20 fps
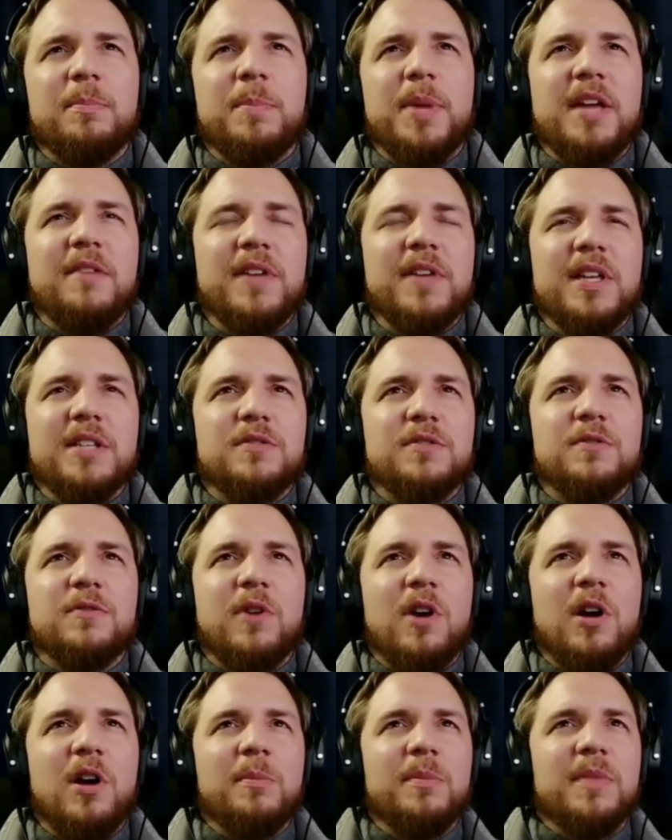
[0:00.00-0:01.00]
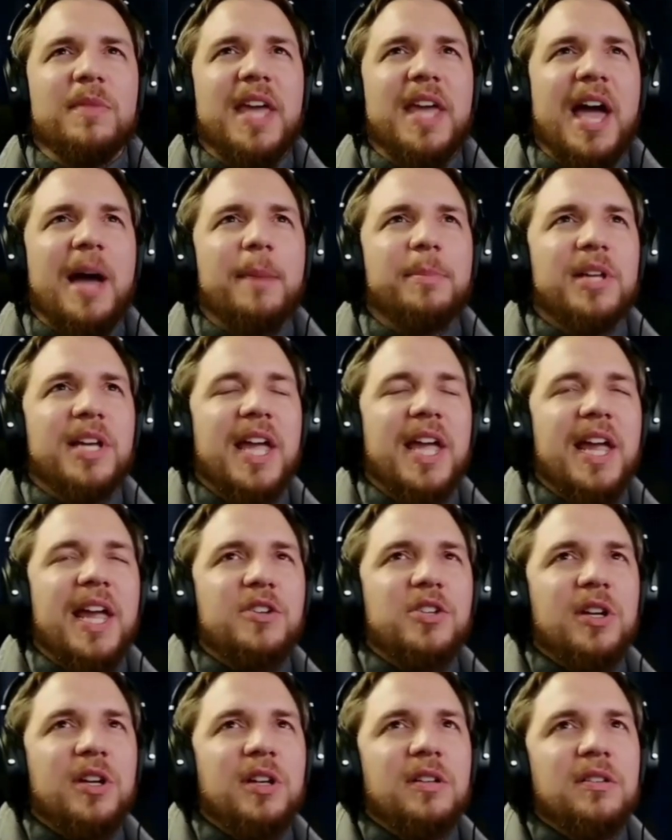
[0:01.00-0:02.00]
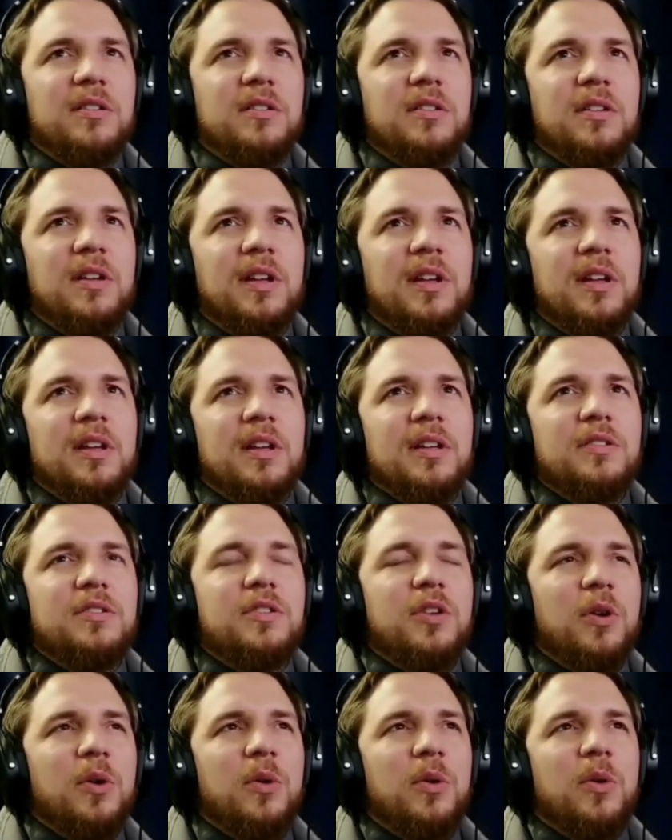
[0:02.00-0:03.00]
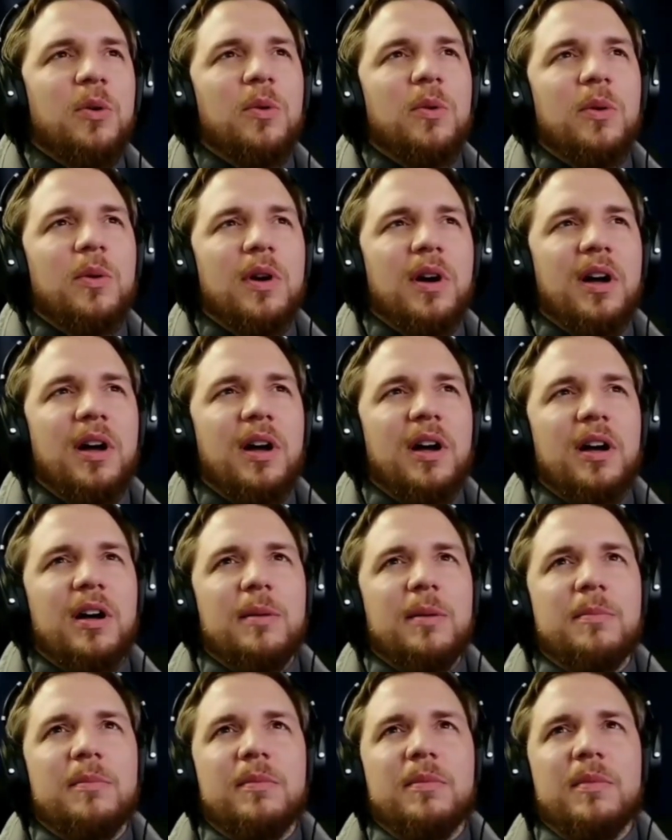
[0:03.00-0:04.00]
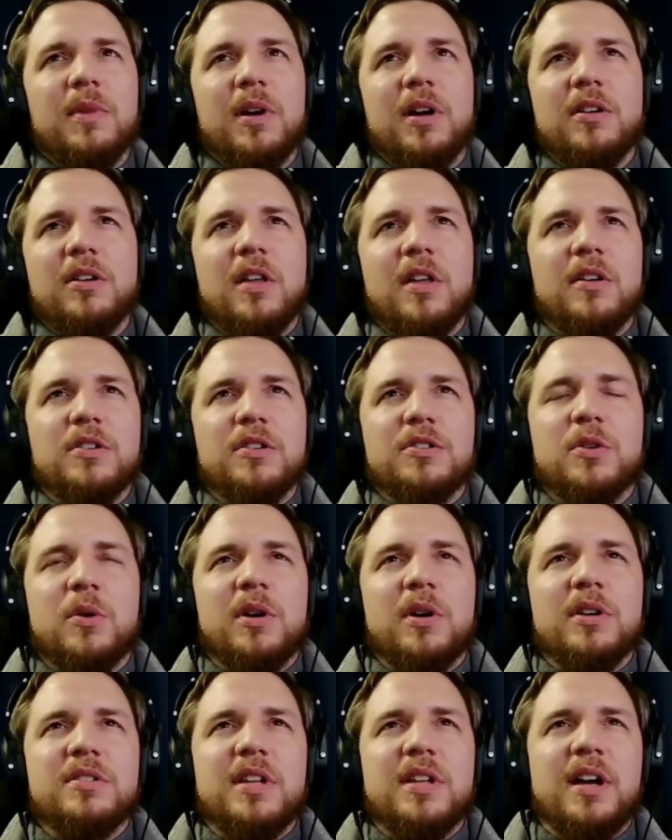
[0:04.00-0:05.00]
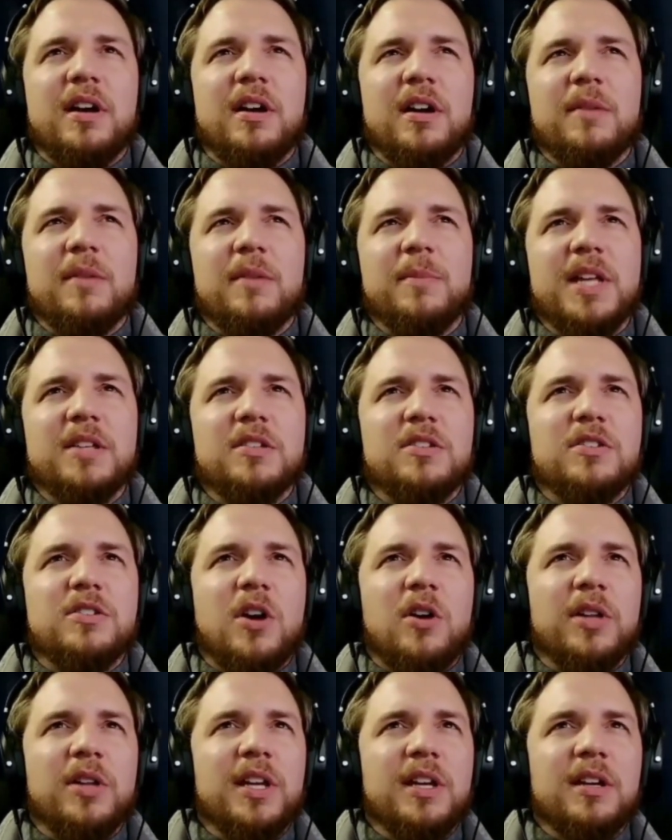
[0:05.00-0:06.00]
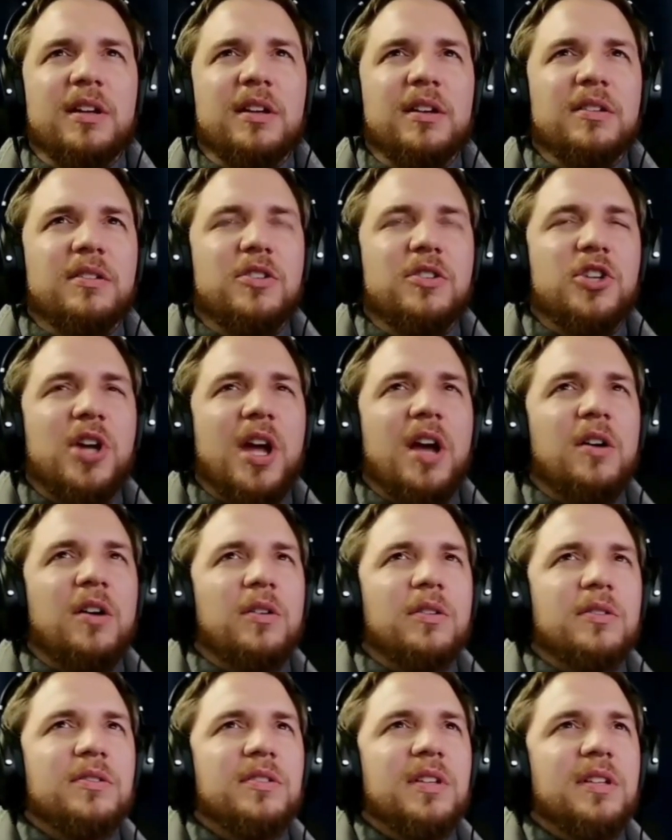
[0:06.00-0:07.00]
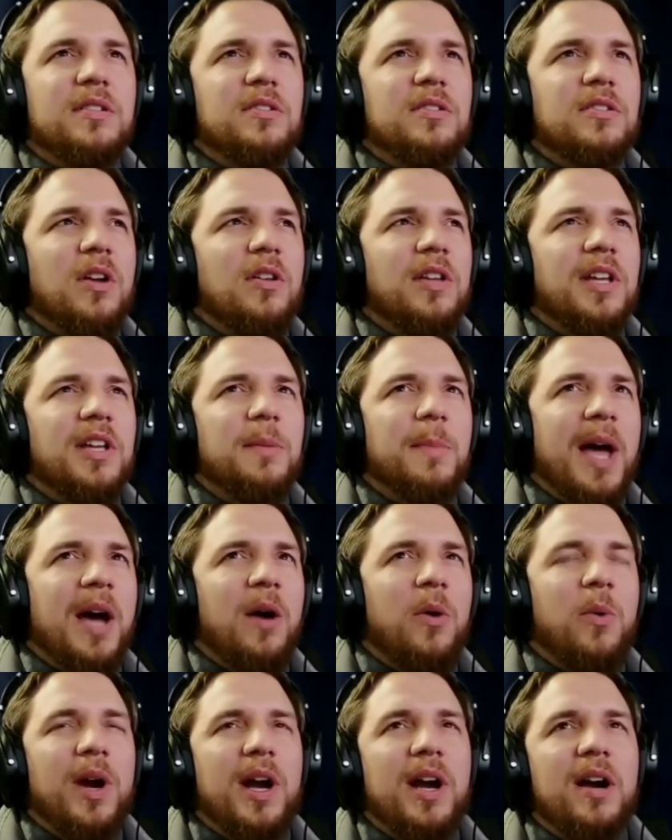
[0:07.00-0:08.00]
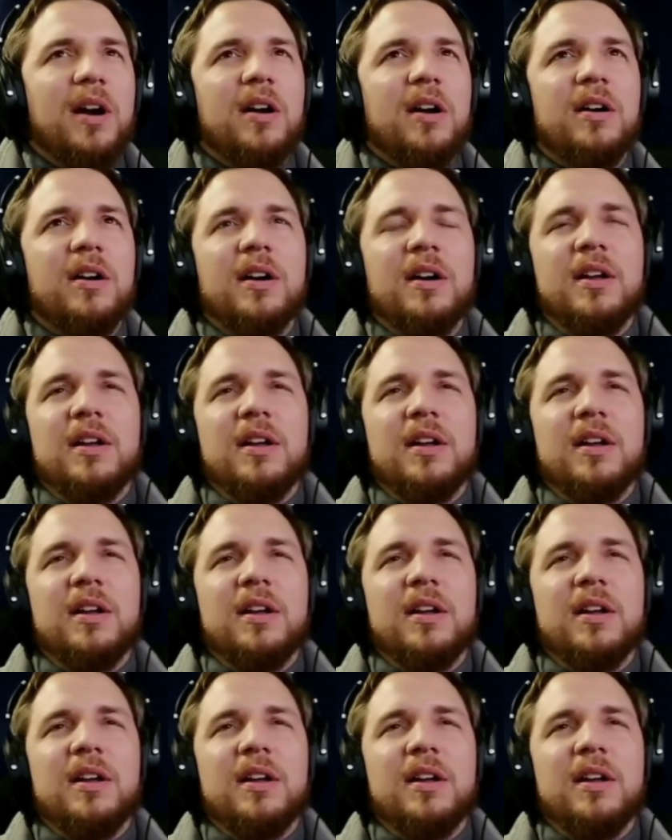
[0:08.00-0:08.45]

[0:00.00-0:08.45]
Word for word: pivots from the application to um, another source, um, installing shells, installing malware.